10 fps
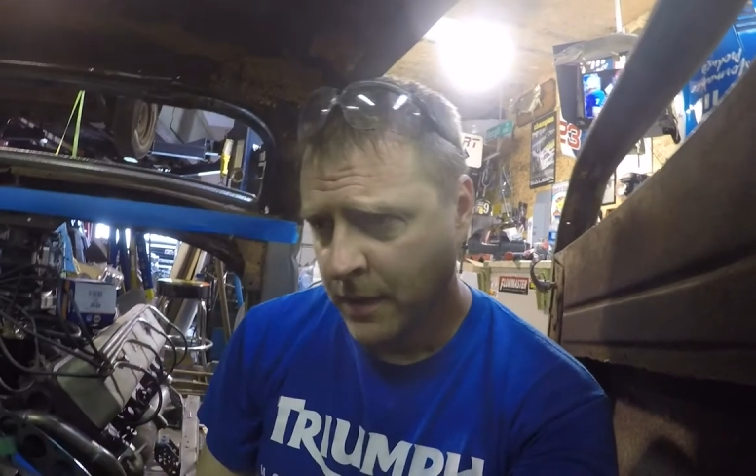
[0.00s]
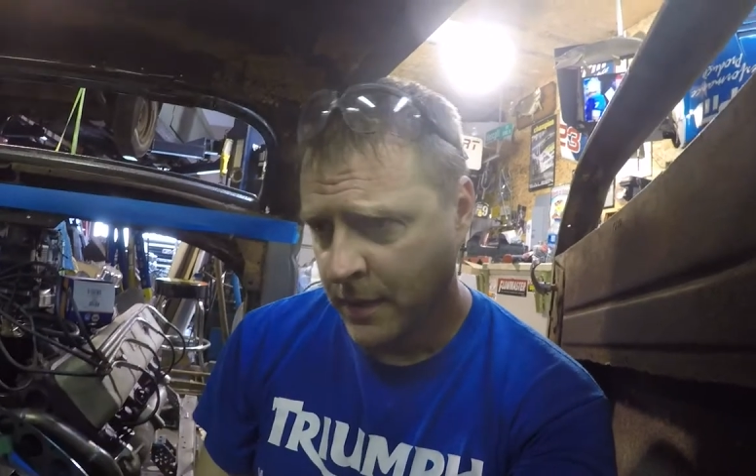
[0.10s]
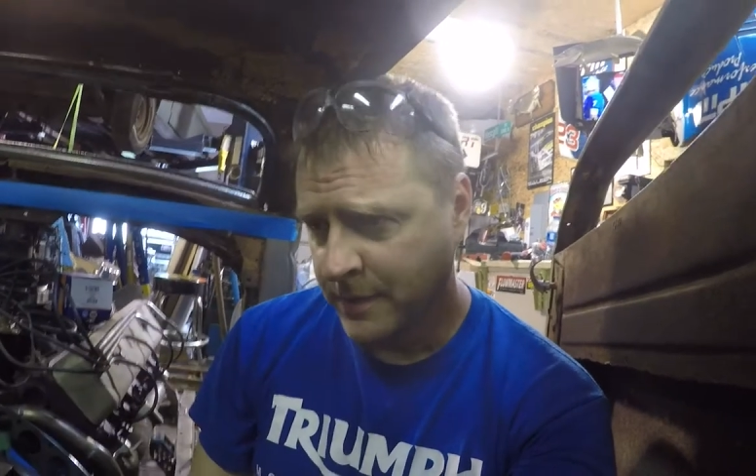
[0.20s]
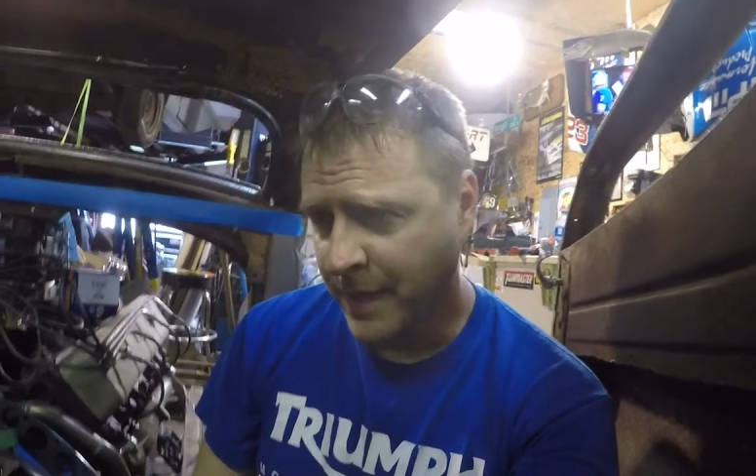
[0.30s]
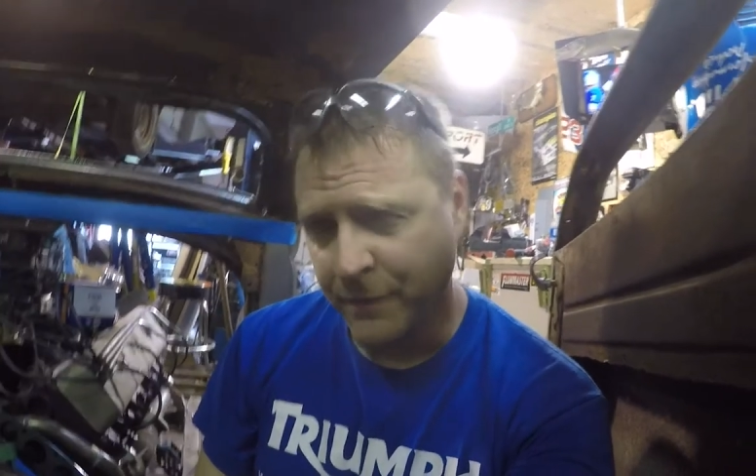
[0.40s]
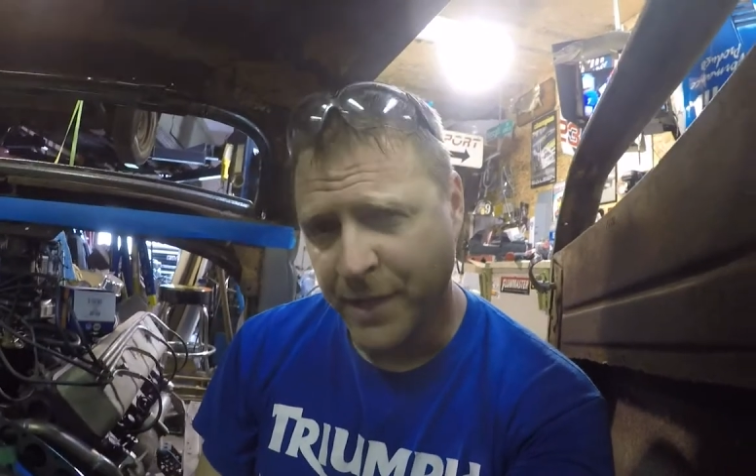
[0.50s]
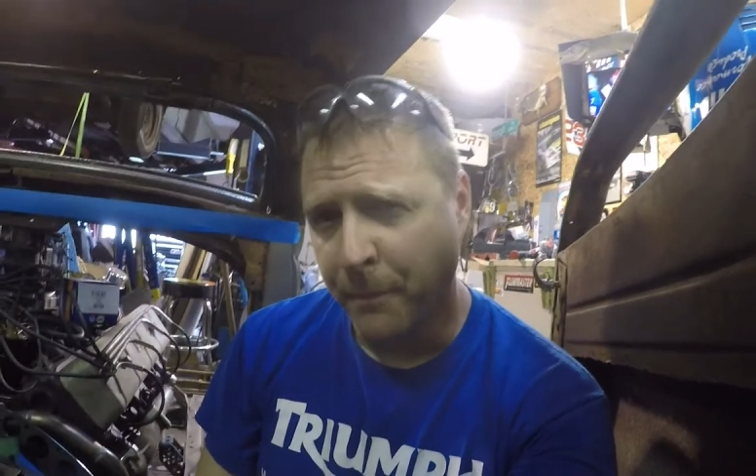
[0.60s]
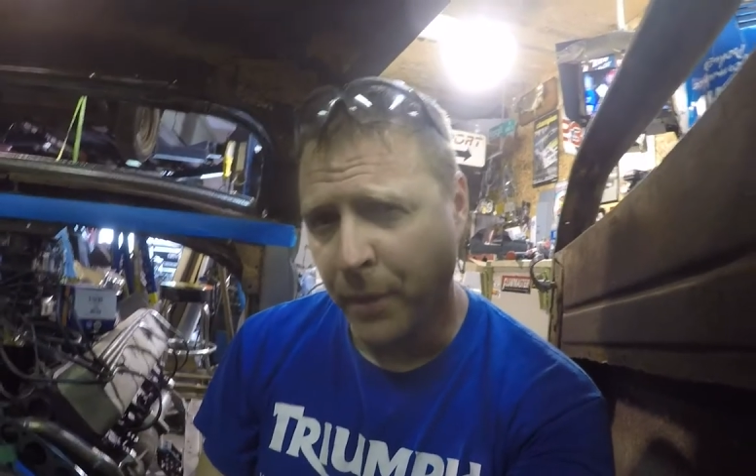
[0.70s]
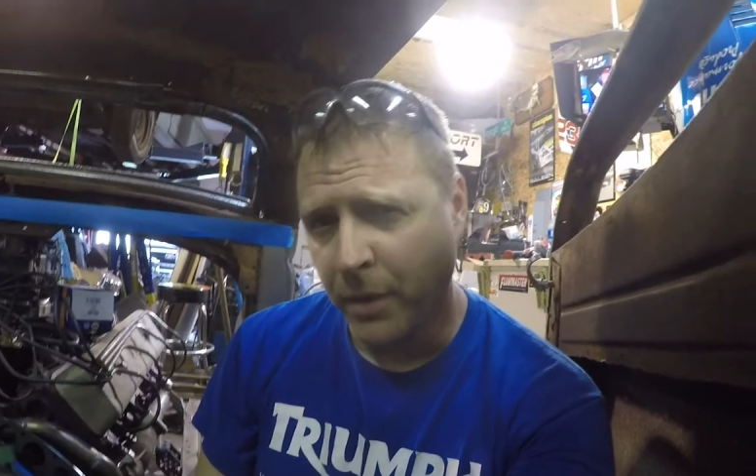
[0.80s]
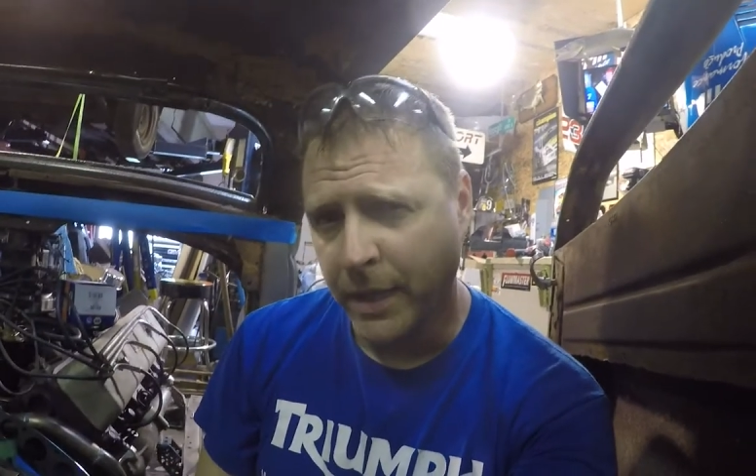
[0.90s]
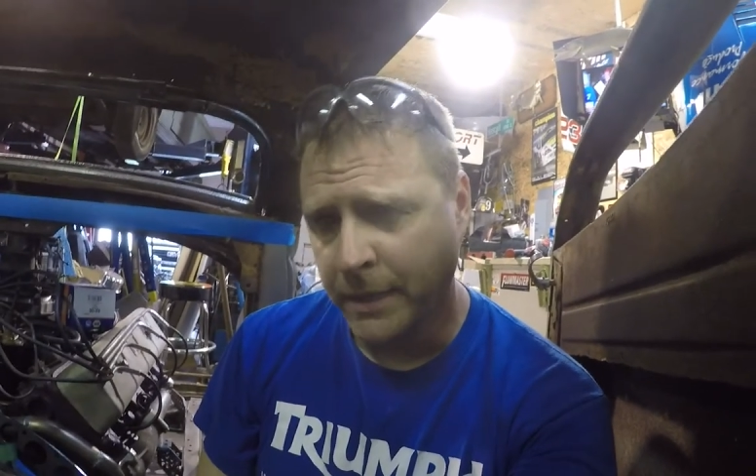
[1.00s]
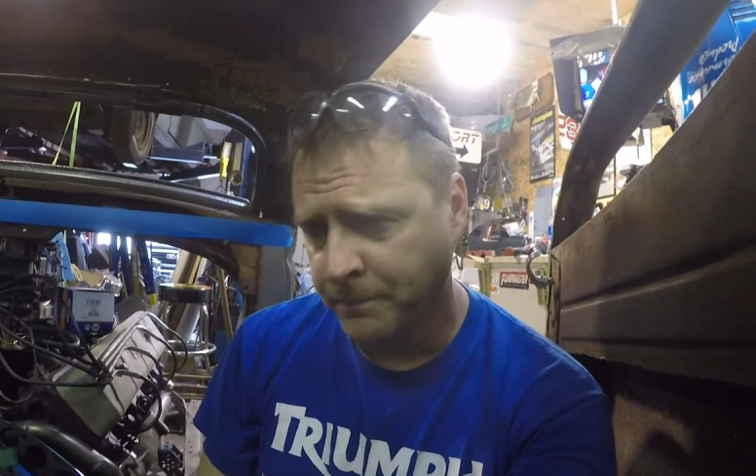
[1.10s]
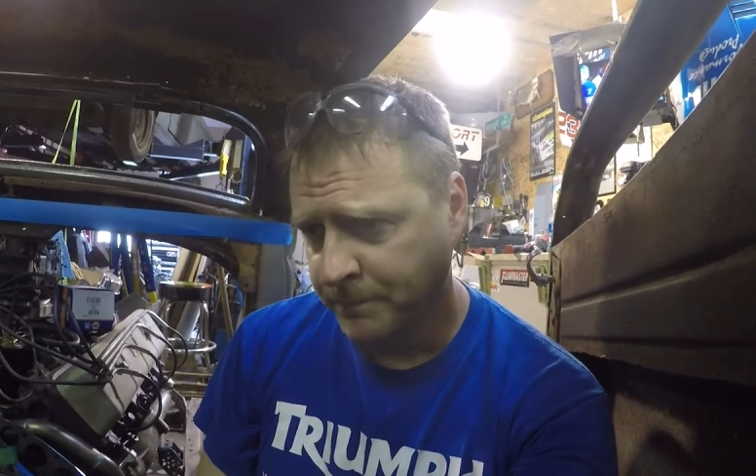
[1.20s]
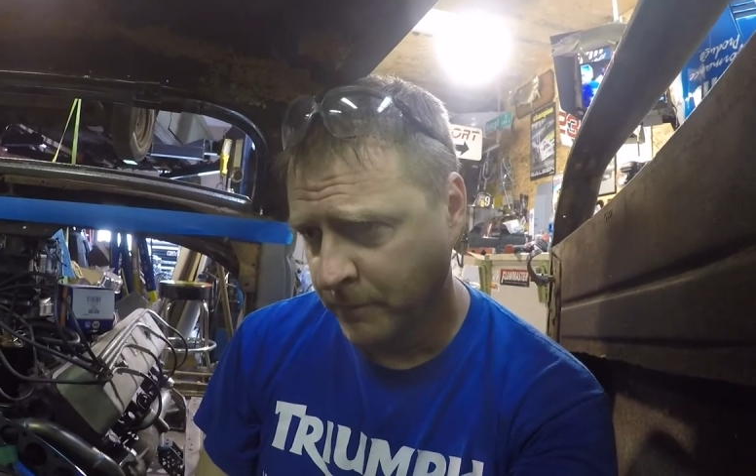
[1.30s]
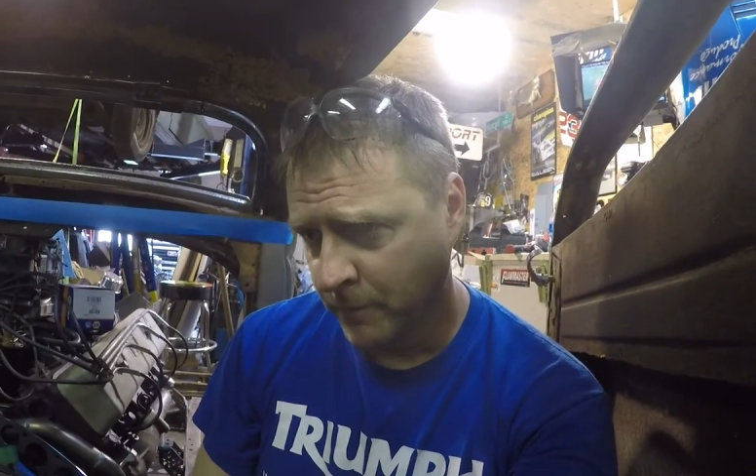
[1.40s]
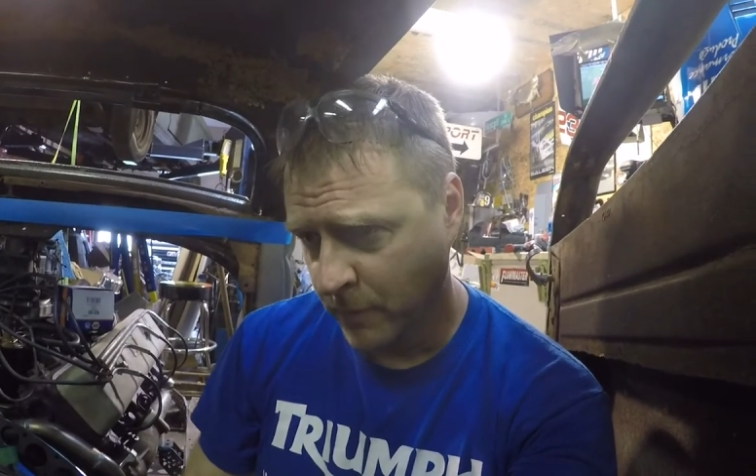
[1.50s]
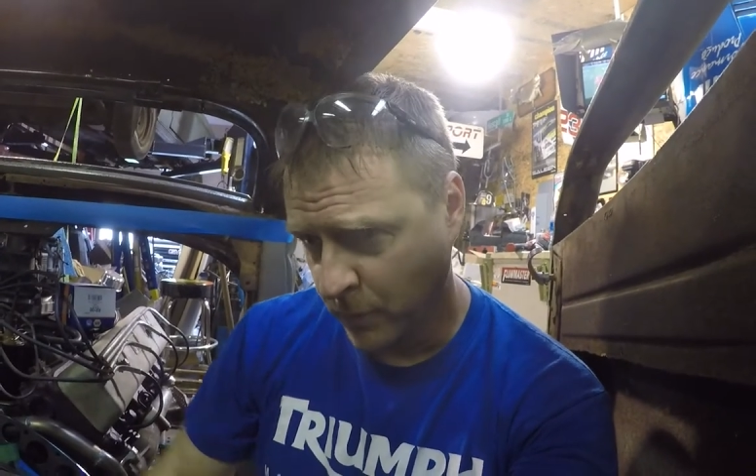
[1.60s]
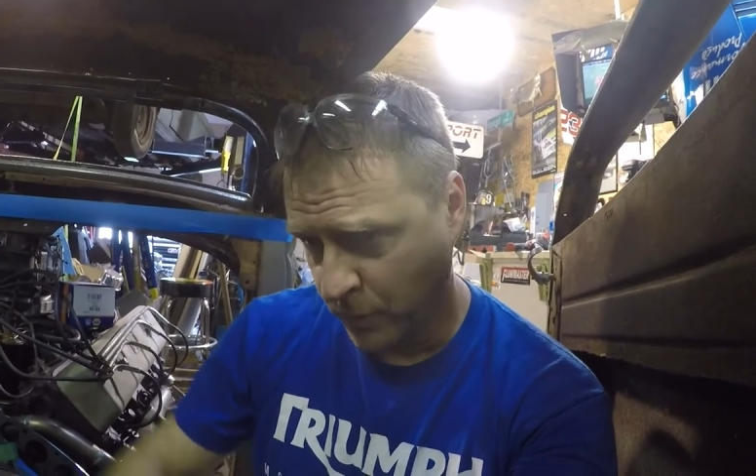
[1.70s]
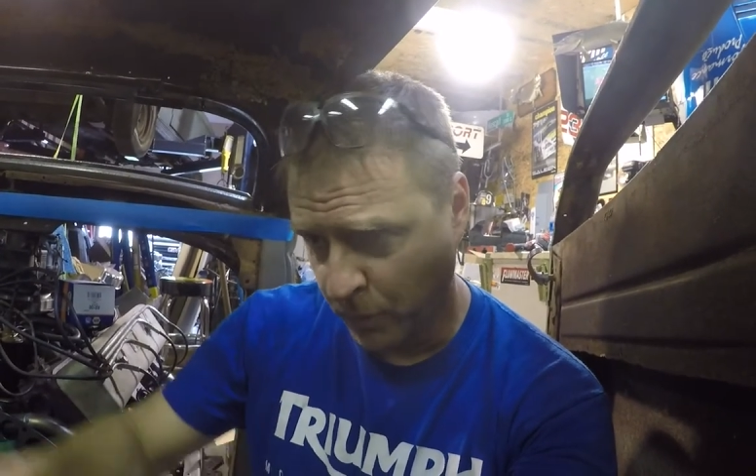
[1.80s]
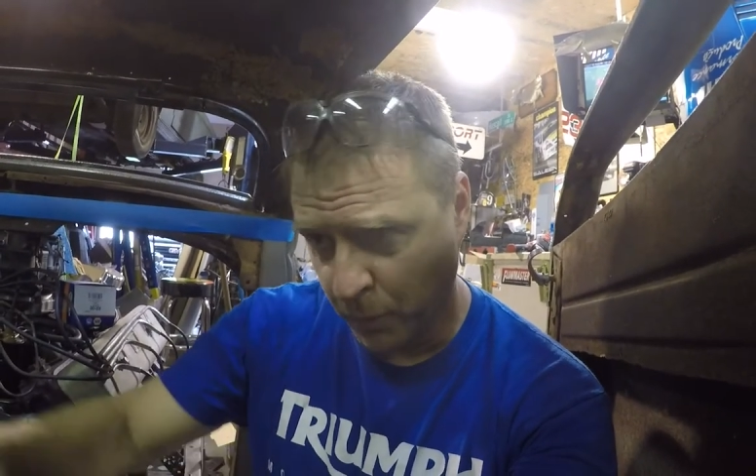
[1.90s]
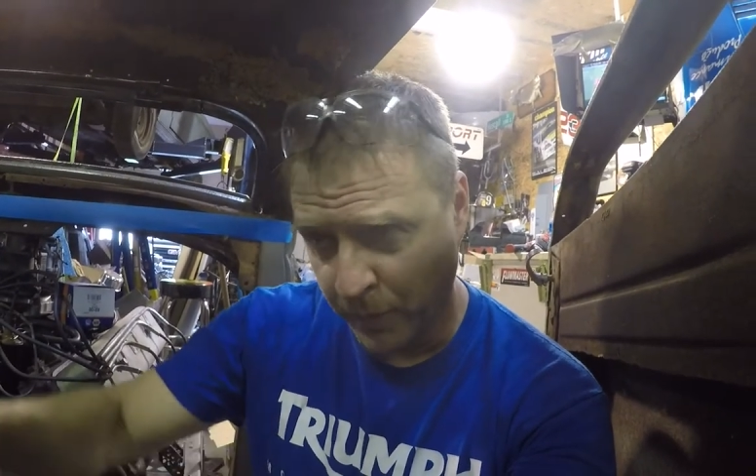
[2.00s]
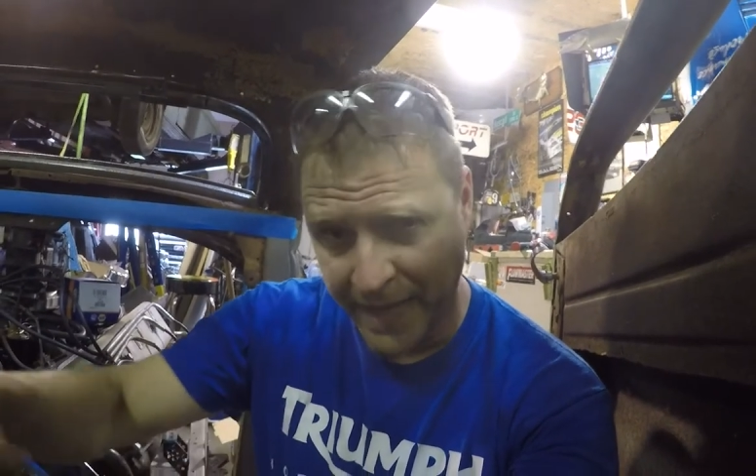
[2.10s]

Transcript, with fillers: It's kind of temporary. Over